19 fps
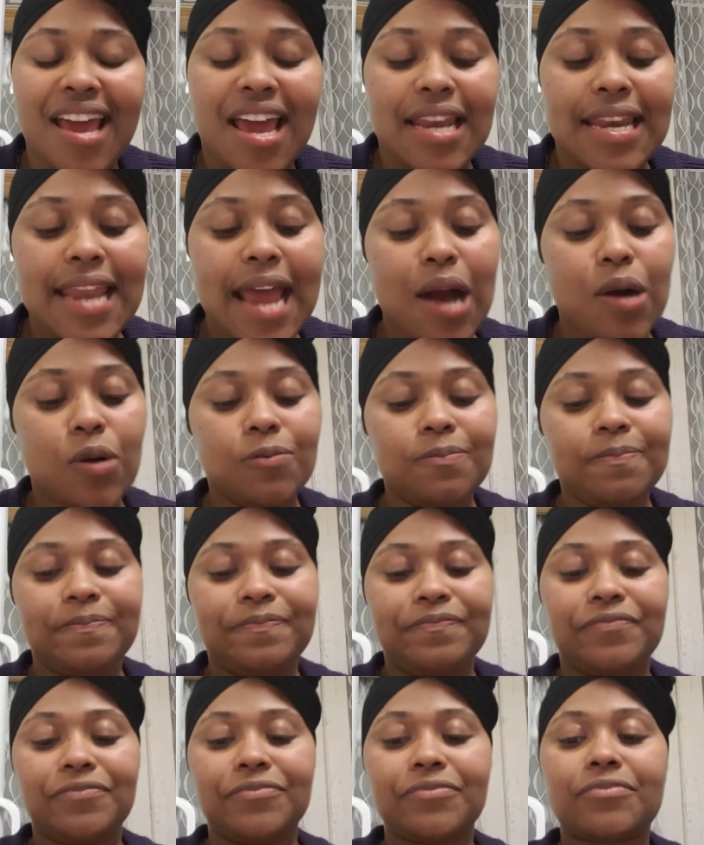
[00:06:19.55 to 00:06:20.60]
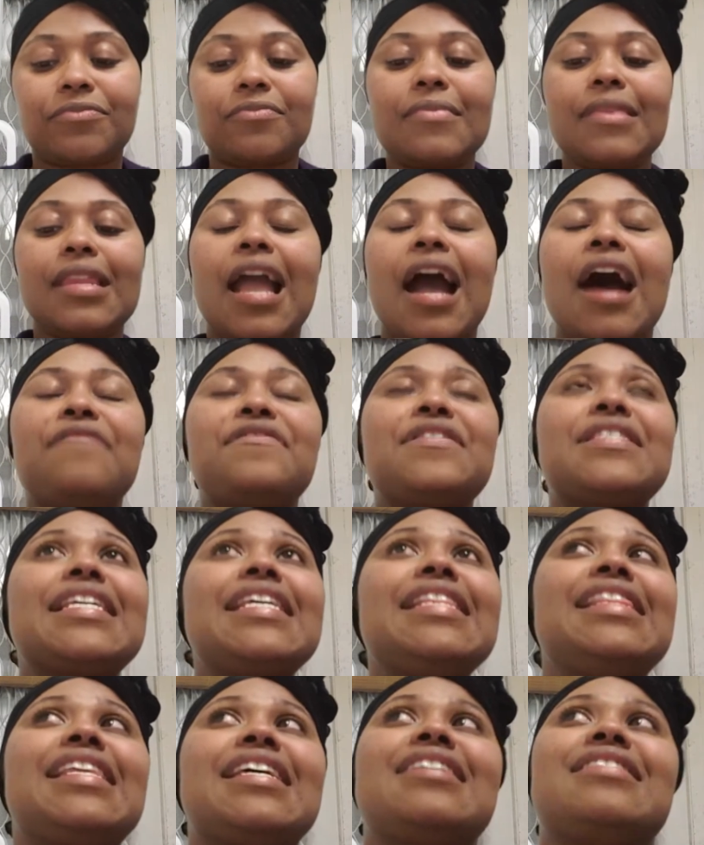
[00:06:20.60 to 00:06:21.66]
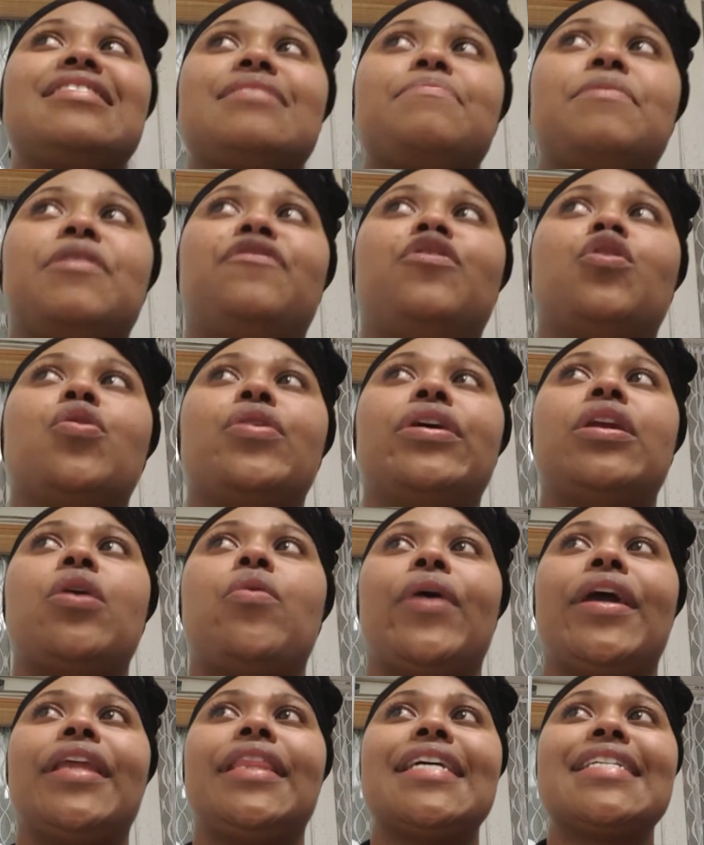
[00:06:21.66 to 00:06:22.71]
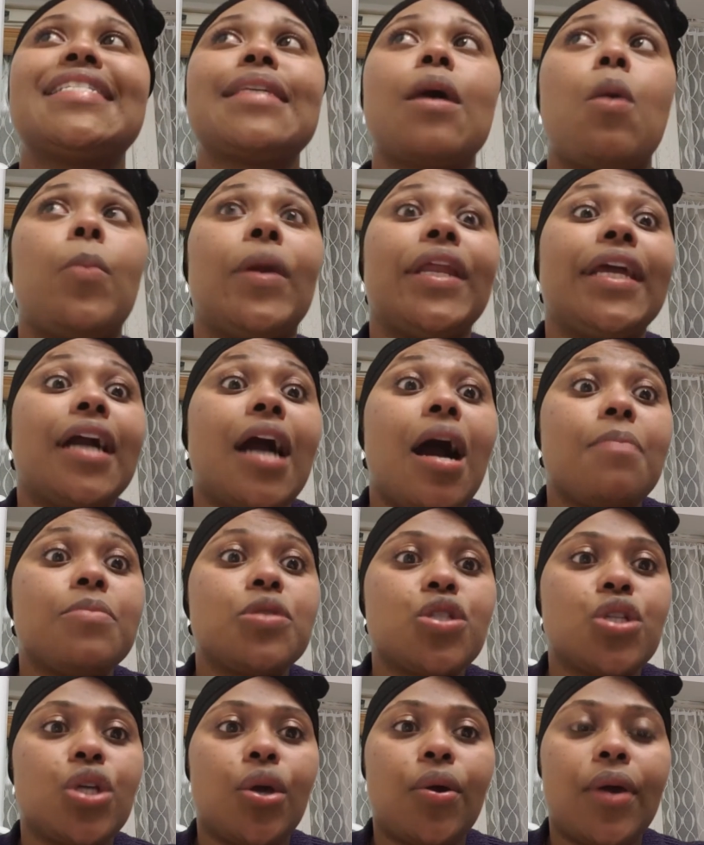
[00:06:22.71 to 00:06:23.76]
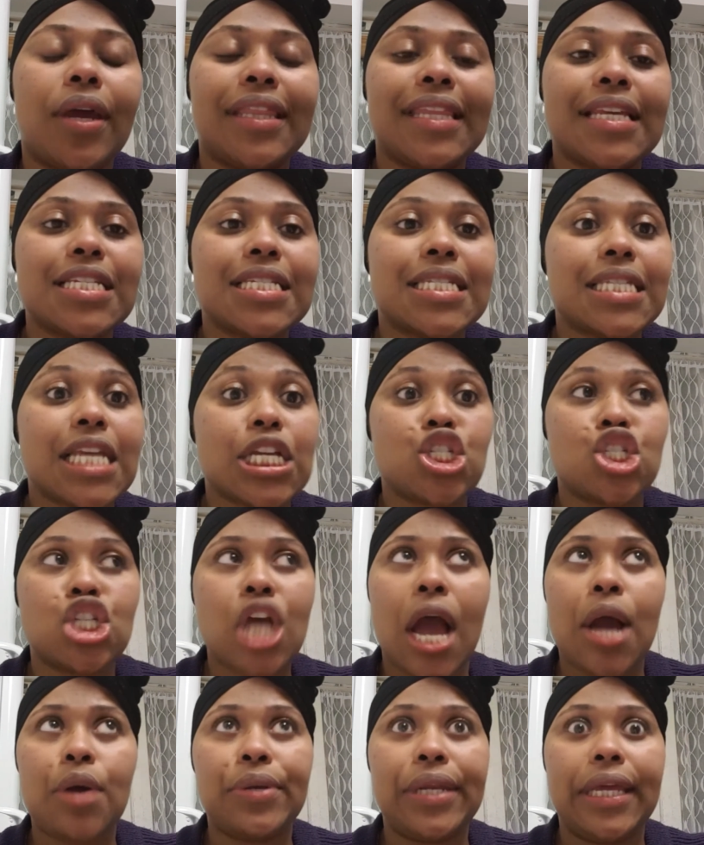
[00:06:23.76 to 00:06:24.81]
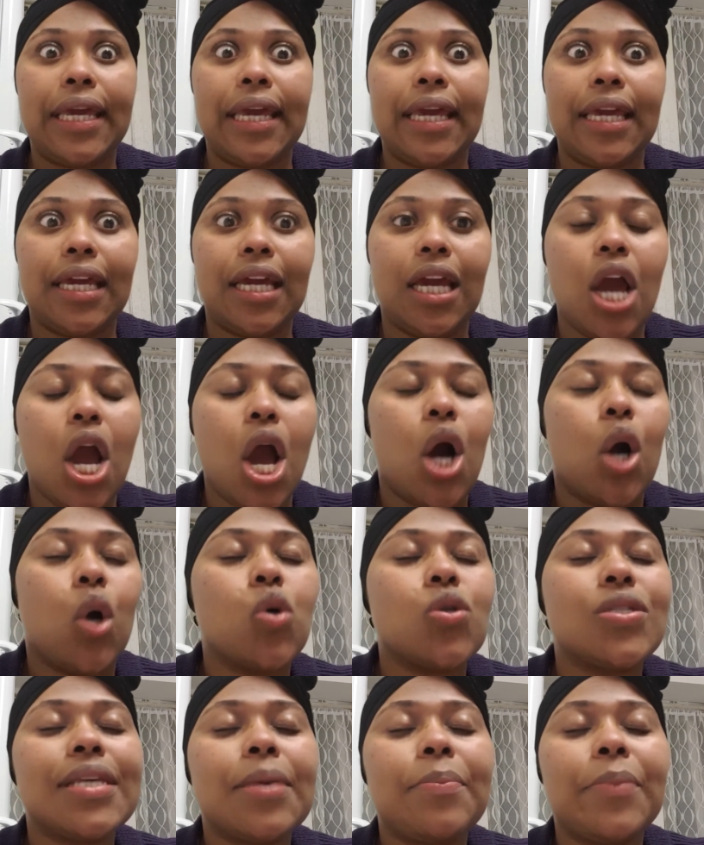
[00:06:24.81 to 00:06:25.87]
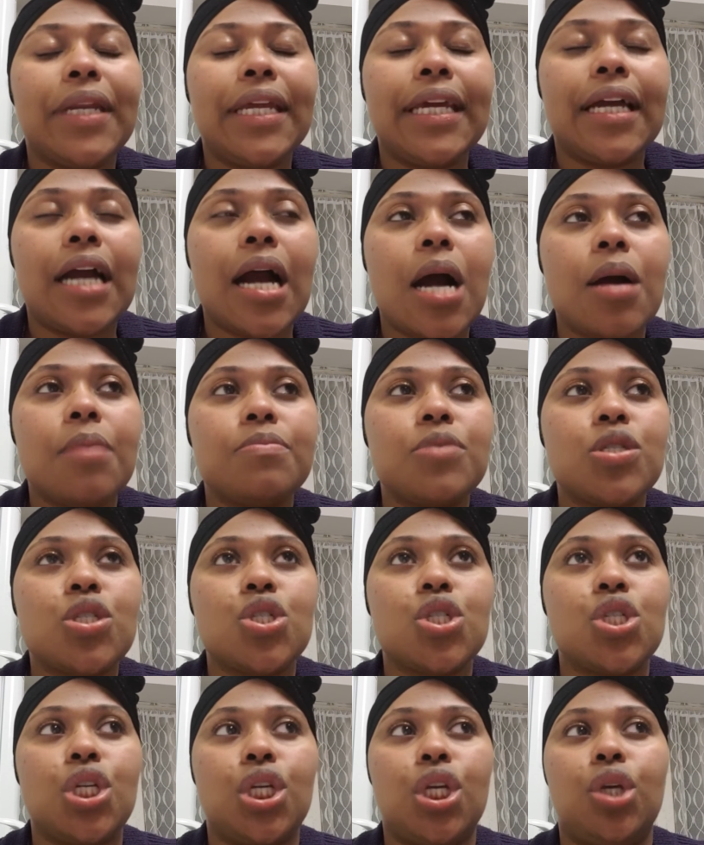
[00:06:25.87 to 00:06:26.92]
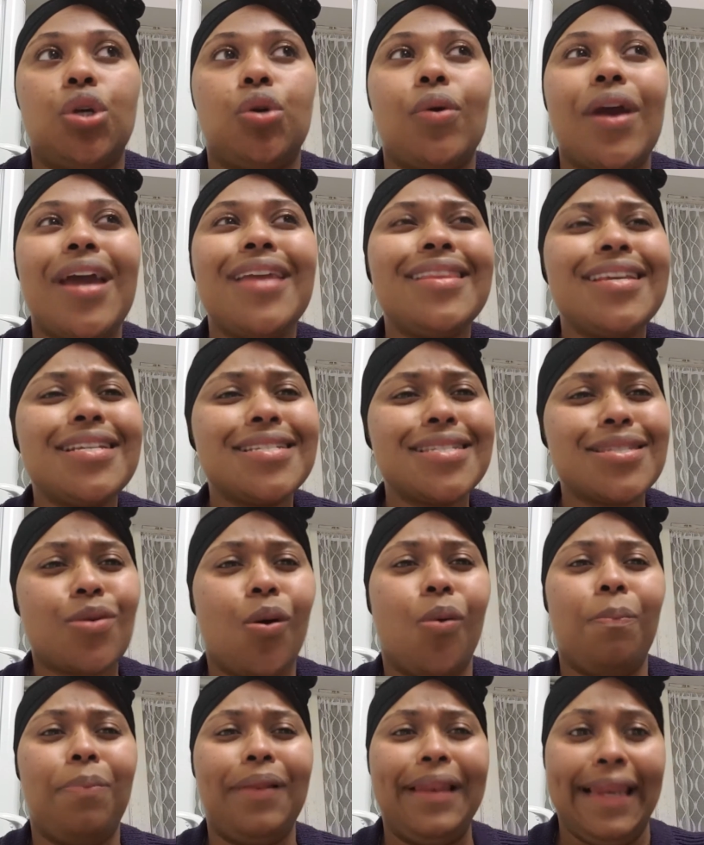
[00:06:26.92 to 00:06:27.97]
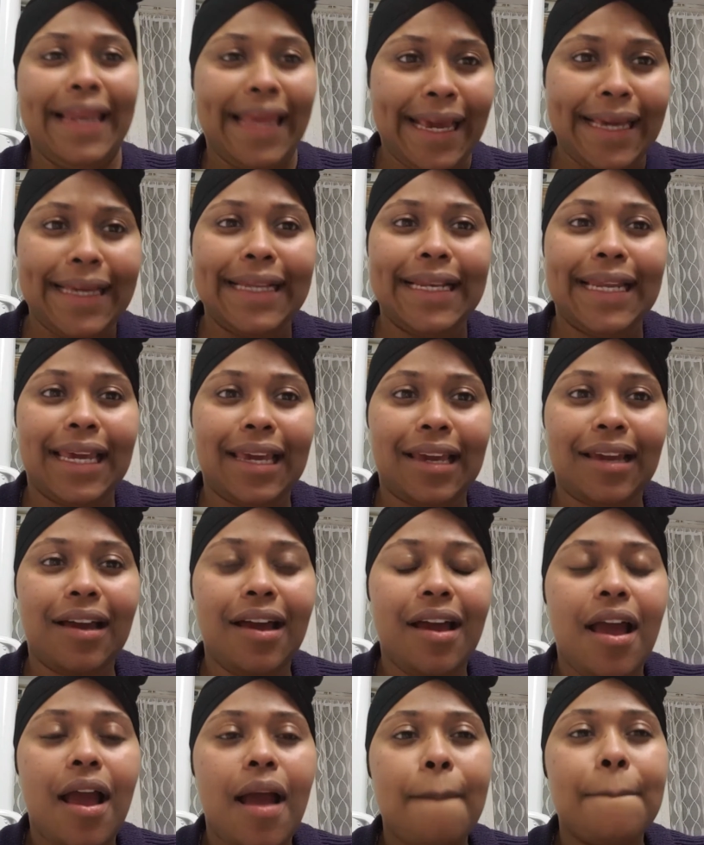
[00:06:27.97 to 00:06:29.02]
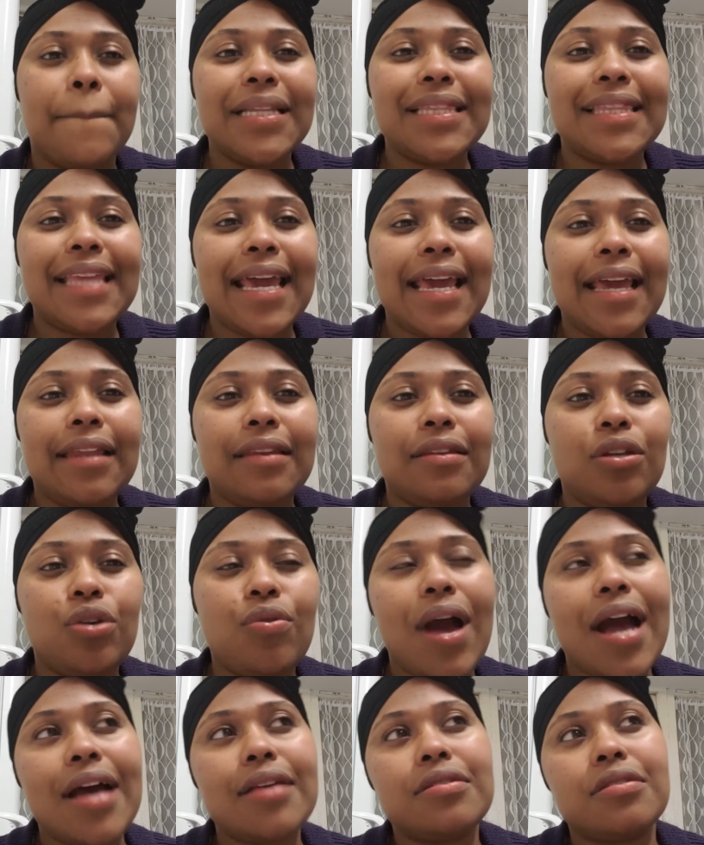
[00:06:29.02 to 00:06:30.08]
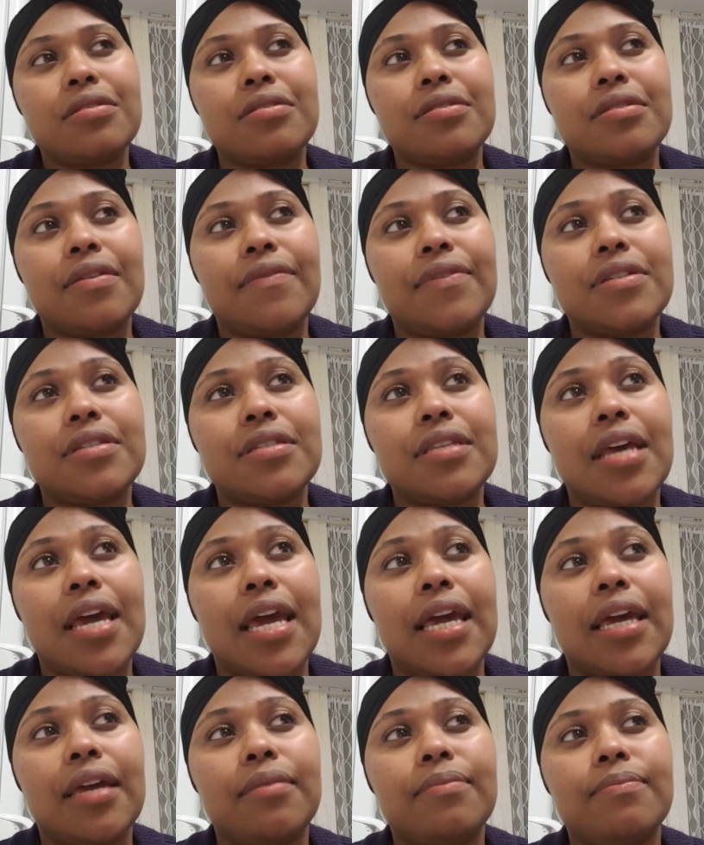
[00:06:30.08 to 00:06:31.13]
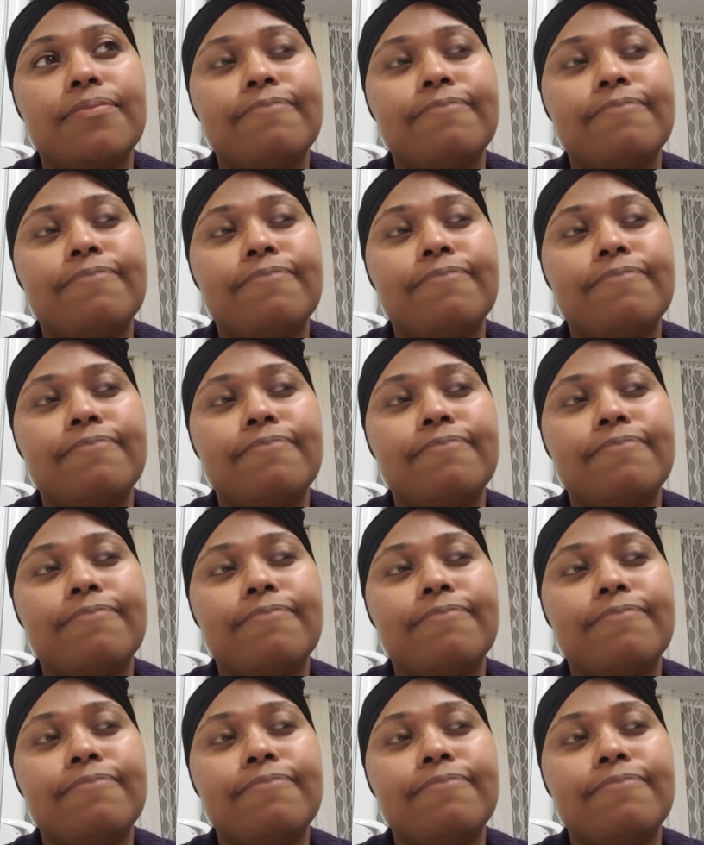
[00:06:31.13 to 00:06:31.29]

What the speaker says: Now, I've seen this before in a way that somebody comes to you and they just start shouting, or somebody comes to you and they're just complaining. But then you ask yourself and say,